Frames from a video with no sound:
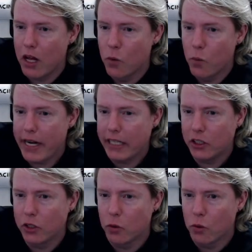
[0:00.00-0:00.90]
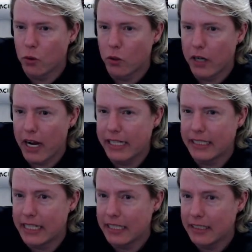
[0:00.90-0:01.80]
await your
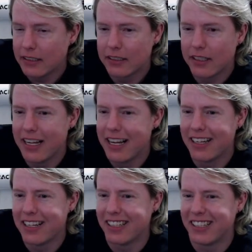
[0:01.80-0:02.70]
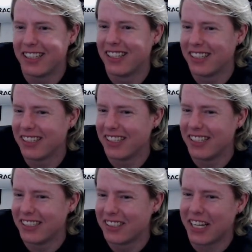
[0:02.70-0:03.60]
ideas to
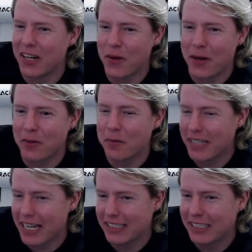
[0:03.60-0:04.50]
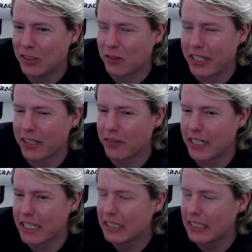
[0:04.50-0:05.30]
stay away from the nasty string, Rhea.